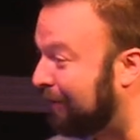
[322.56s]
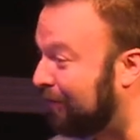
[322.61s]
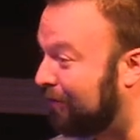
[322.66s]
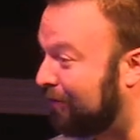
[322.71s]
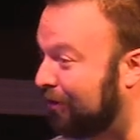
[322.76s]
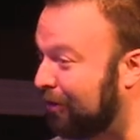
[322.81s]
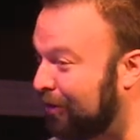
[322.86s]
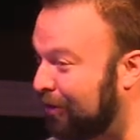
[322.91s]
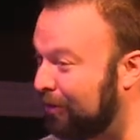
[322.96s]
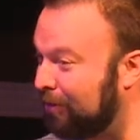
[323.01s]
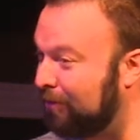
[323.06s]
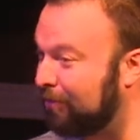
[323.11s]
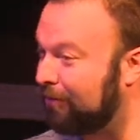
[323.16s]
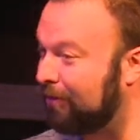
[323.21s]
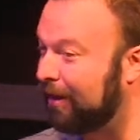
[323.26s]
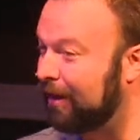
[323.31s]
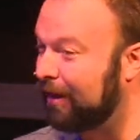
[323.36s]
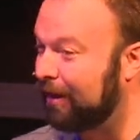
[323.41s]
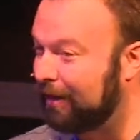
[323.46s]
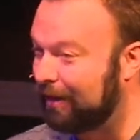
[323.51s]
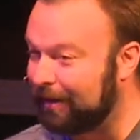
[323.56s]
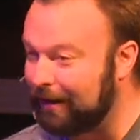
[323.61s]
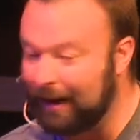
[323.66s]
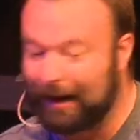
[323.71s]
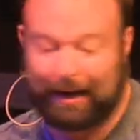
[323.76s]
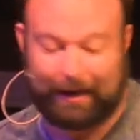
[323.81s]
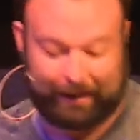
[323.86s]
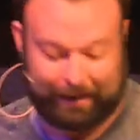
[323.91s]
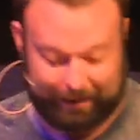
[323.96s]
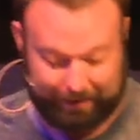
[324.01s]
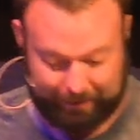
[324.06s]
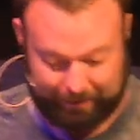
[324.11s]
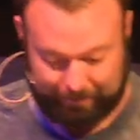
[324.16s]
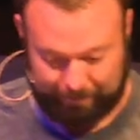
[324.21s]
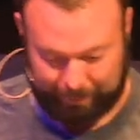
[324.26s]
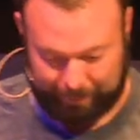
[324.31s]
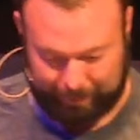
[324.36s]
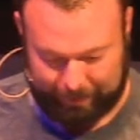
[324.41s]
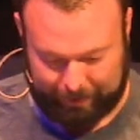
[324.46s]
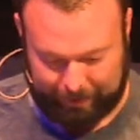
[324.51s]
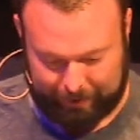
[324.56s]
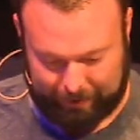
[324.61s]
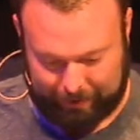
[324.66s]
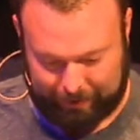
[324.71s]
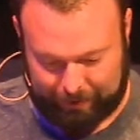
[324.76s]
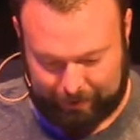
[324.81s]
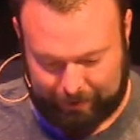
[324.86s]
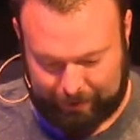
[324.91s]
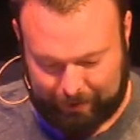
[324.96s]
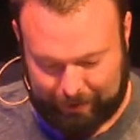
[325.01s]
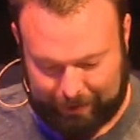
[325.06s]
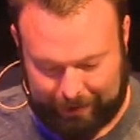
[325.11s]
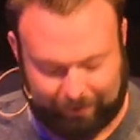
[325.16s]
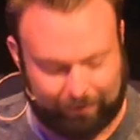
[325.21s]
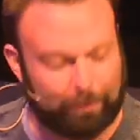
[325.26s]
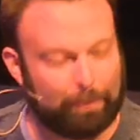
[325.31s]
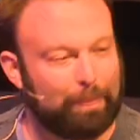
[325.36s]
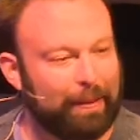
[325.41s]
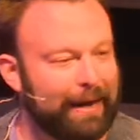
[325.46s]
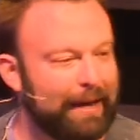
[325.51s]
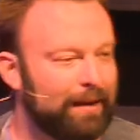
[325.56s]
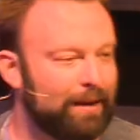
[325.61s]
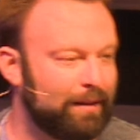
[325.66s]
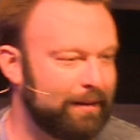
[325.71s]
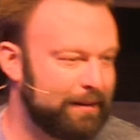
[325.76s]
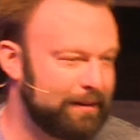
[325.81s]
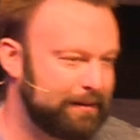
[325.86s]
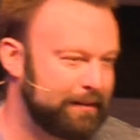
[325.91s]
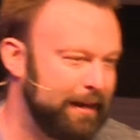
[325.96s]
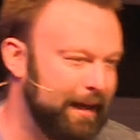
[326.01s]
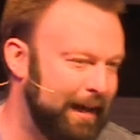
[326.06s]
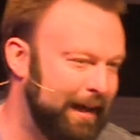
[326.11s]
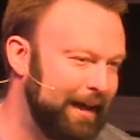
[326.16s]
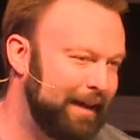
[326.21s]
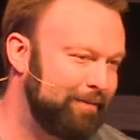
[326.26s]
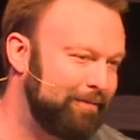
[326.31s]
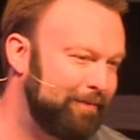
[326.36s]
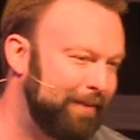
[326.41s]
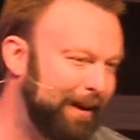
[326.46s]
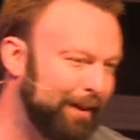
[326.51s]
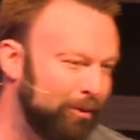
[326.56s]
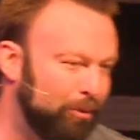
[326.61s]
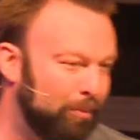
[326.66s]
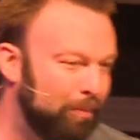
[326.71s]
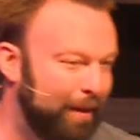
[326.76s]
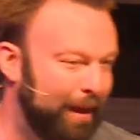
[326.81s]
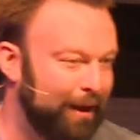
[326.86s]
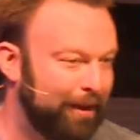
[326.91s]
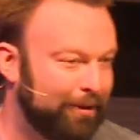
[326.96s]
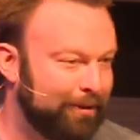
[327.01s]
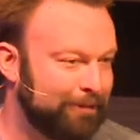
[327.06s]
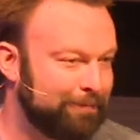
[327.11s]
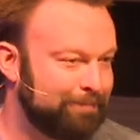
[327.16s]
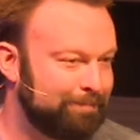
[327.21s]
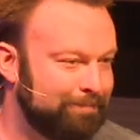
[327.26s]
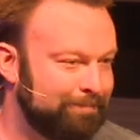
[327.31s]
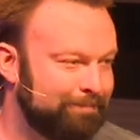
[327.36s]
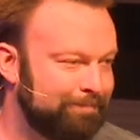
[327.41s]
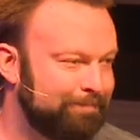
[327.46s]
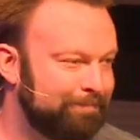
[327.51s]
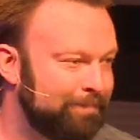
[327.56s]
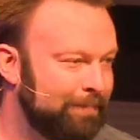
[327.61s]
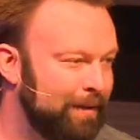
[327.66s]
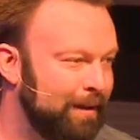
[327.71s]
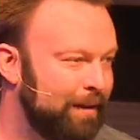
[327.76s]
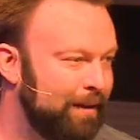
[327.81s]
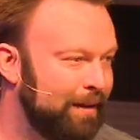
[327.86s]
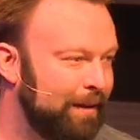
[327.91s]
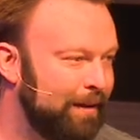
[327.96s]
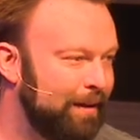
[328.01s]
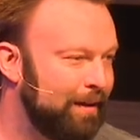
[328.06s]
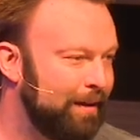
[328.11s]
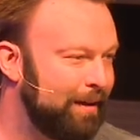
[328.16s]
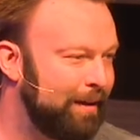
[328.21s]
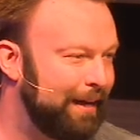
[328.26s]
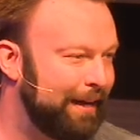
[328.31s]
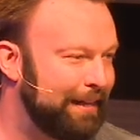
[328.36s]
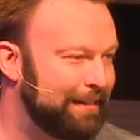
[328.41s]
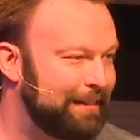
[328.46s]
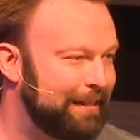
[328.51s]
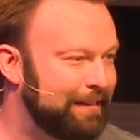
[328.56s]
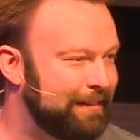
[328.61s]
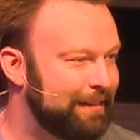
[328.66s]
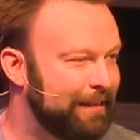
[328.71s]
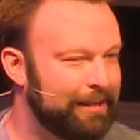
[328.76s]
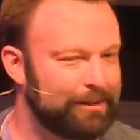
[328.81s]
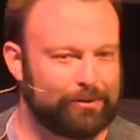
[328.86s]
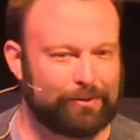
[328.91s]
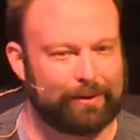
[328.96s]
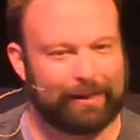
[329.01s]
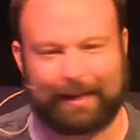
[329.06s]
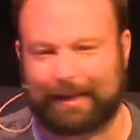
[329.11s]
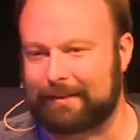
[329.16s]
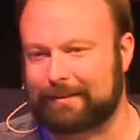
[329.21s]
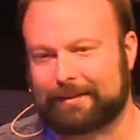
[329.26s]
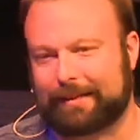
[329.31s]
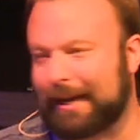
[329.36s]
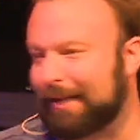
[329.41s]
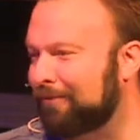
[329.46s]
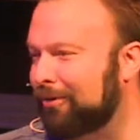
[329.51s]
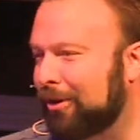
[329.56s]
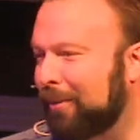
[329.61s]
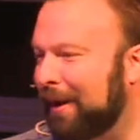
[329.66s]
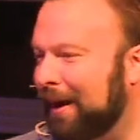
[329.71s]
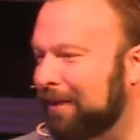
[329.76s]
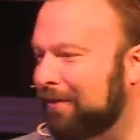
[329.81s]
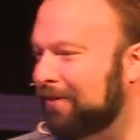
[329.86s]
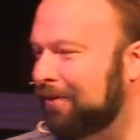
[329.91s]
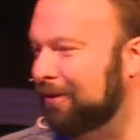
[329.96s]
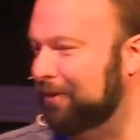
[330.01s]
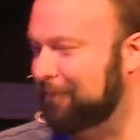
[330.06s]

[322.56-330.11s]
serve God. If Baal is God, follow Baal. And it says the Israelites gave no answer.